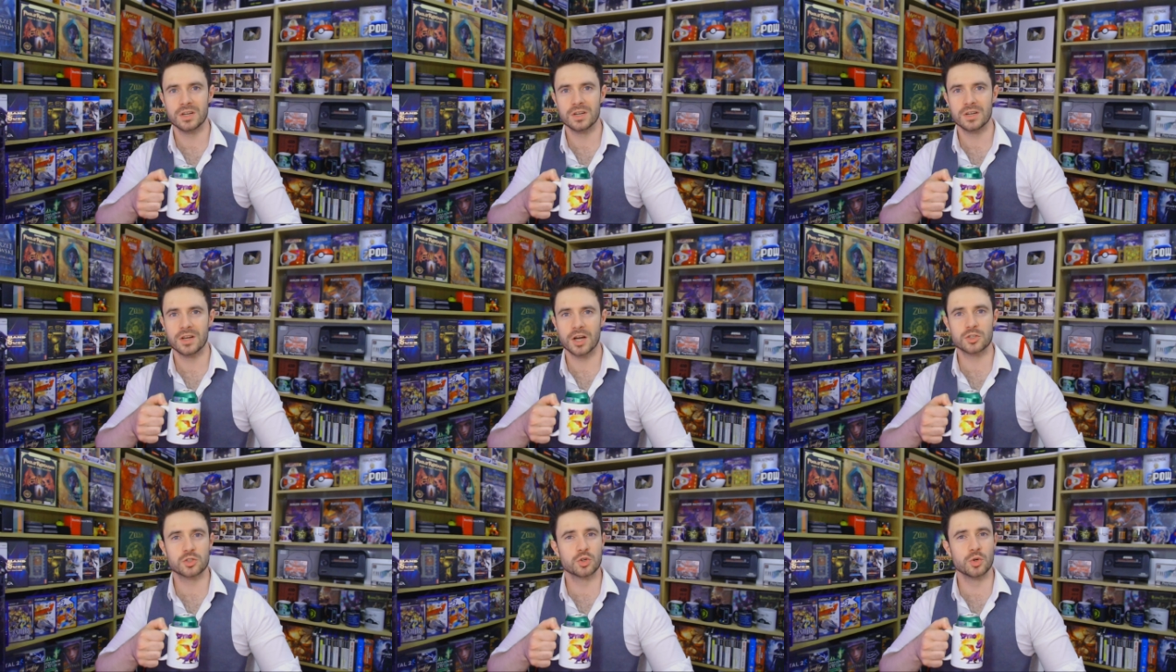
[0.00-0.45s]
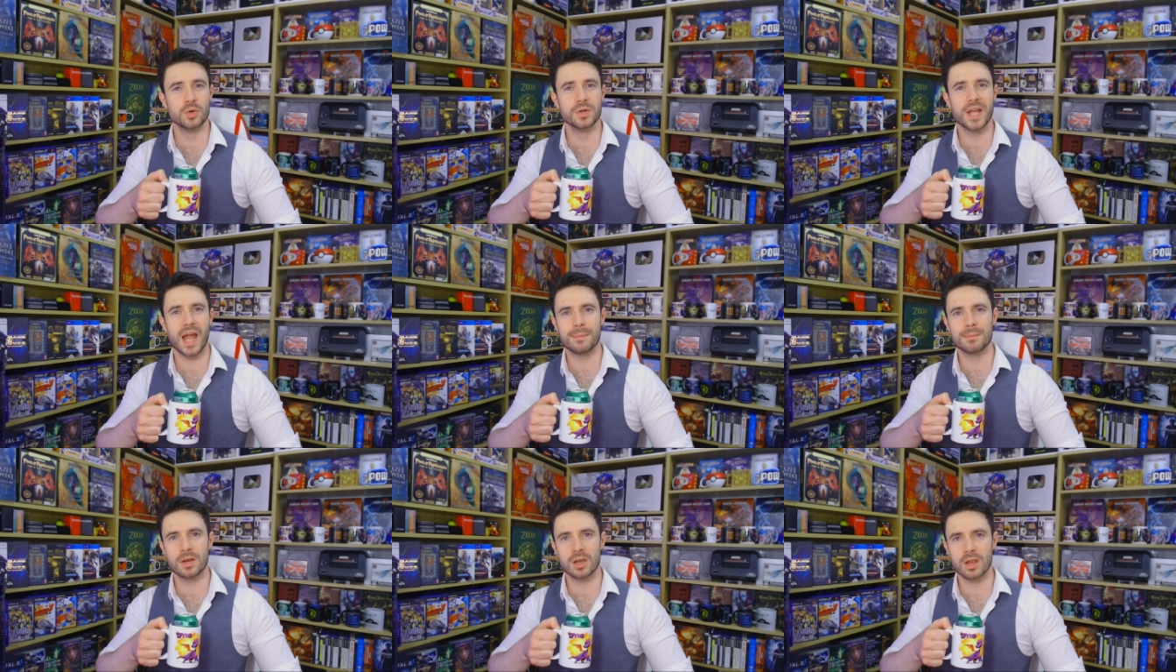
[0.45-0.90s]
A true
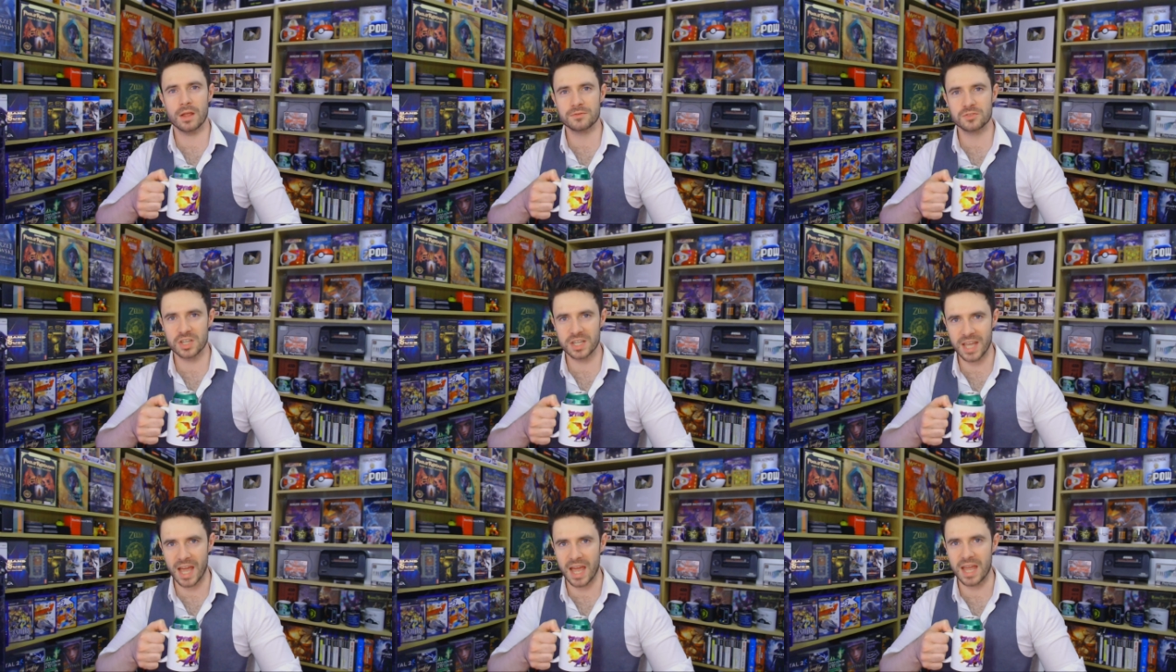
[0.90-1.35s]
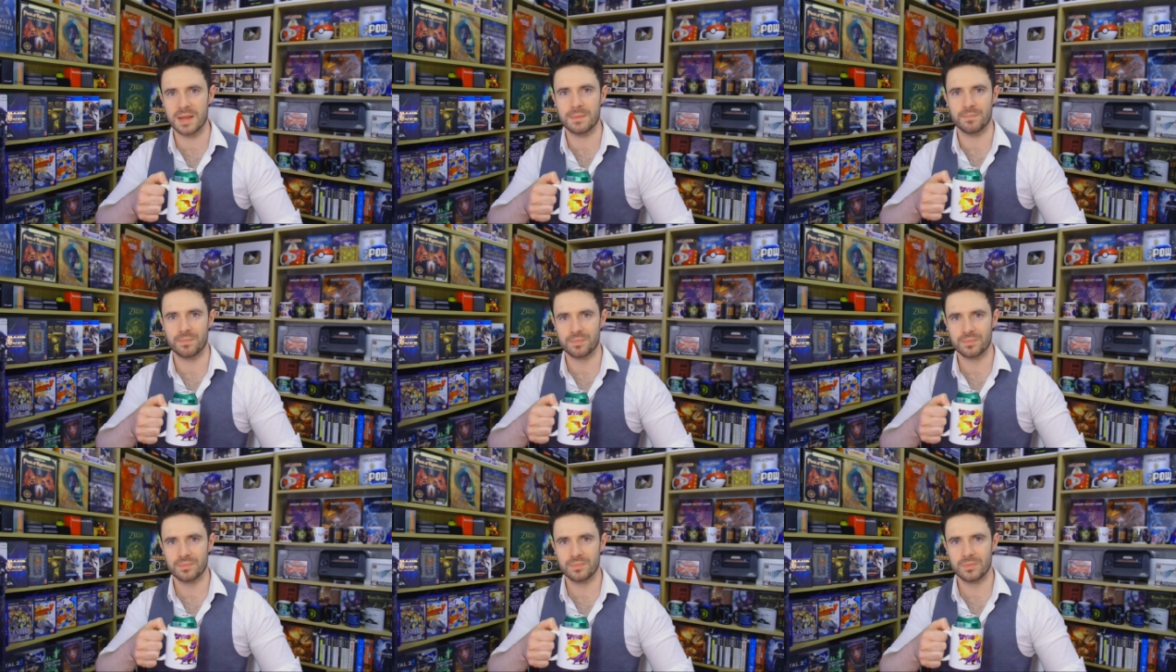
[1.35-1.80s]
gamer loves the game,
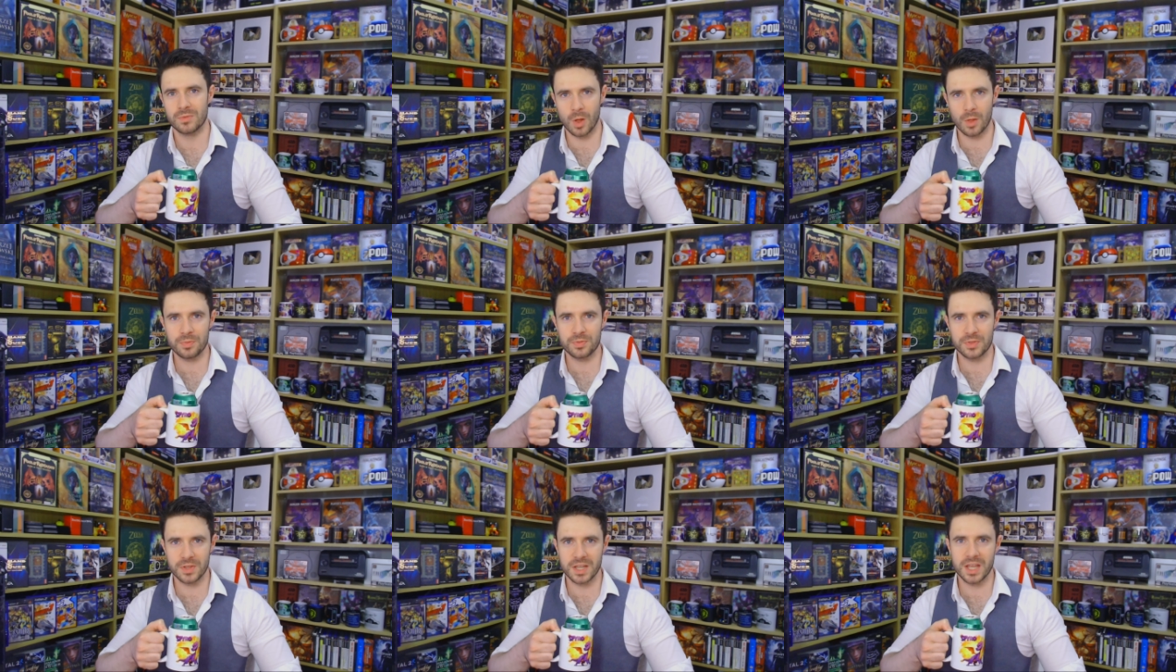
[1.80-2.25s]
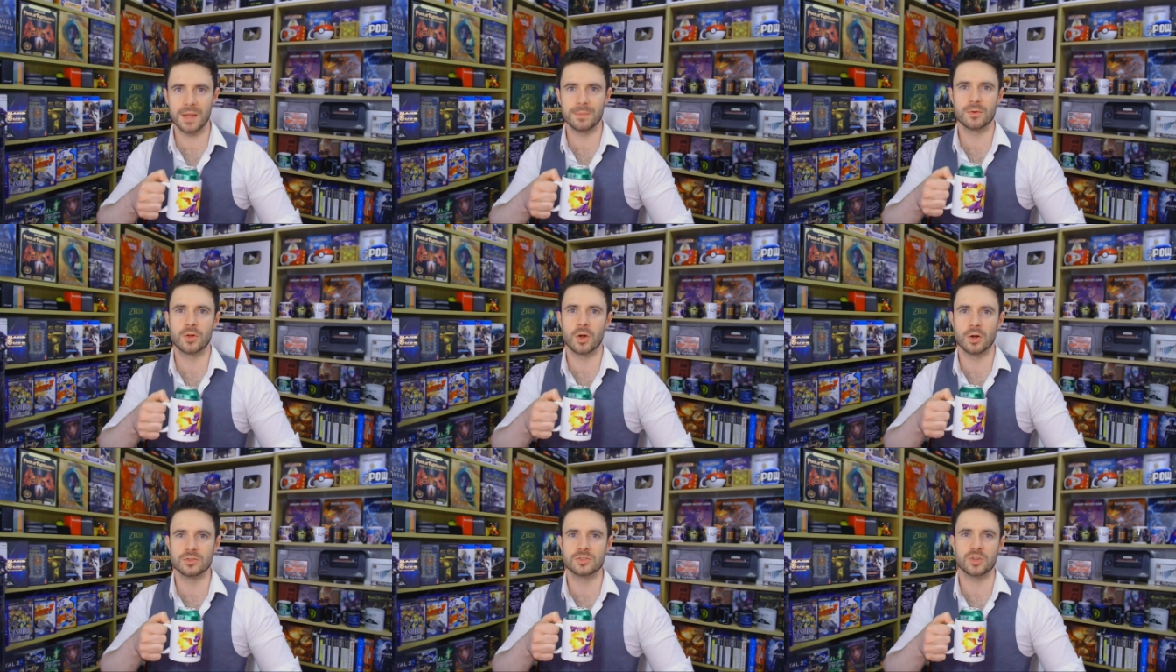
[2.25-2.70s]
not the
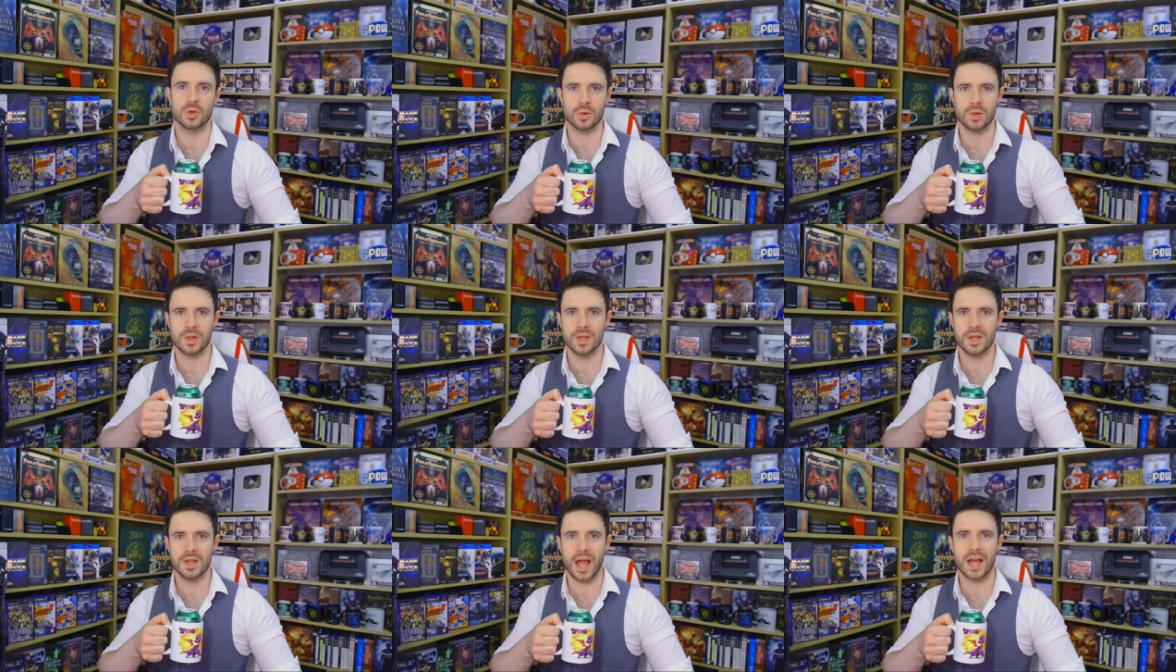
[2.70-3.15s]
game console.